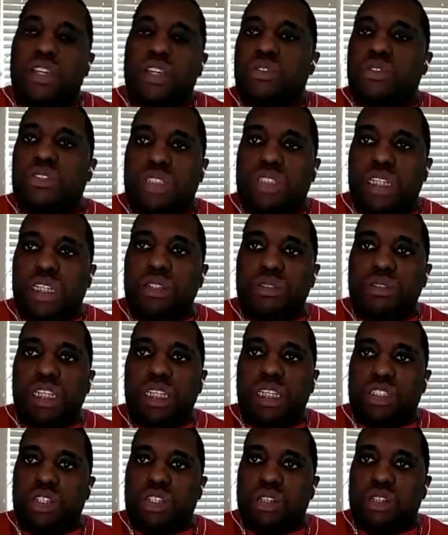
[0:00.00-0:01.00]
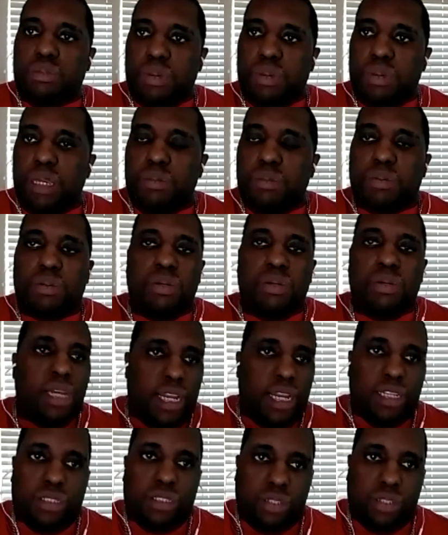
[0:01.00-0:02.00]
You still need certain people
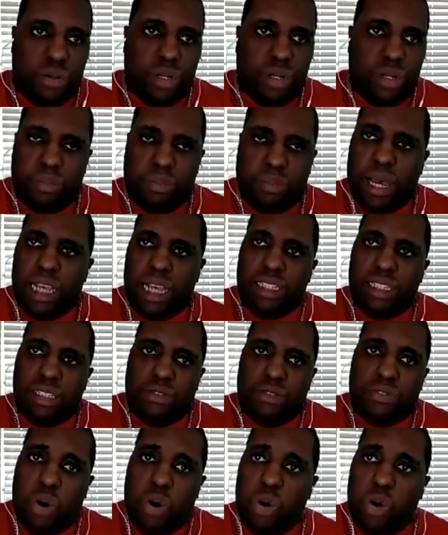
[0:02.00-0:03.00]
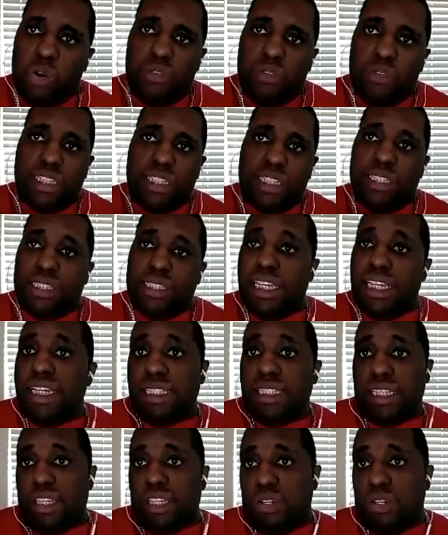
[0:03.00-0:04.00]
and certain positive auras and
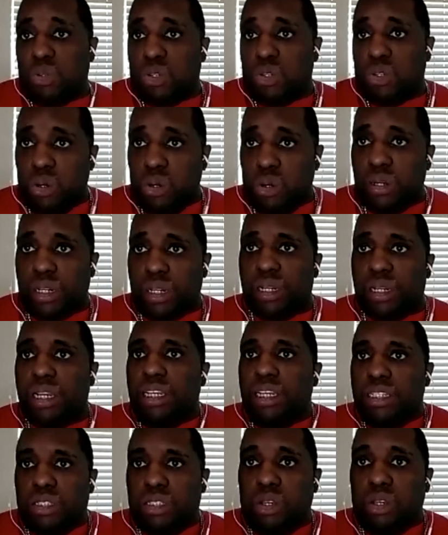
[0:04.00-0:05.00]
things in your corner